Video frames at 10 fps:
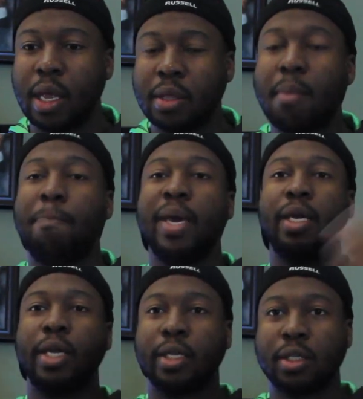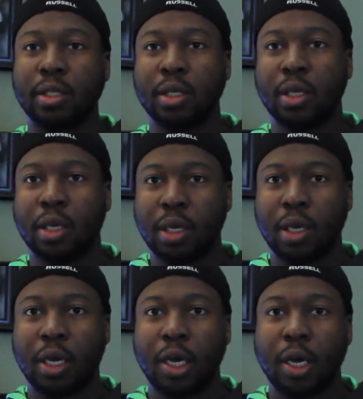the bigness
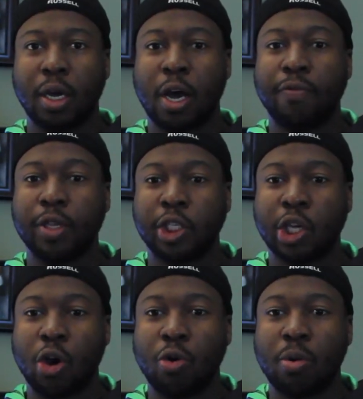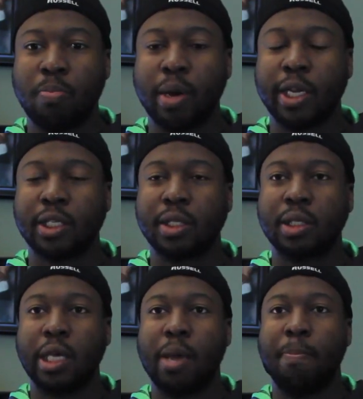of the show, but it's